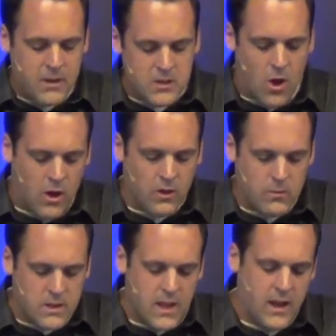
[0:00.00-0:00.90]
And talking
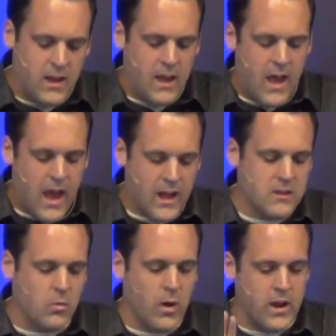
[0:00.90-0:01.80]
with Nettie at
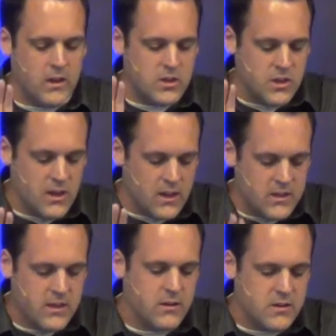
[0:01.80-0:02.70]
the wake, she in
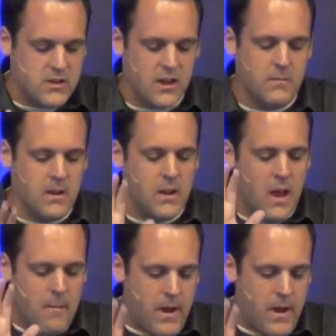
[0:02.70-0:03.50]
tears said to me,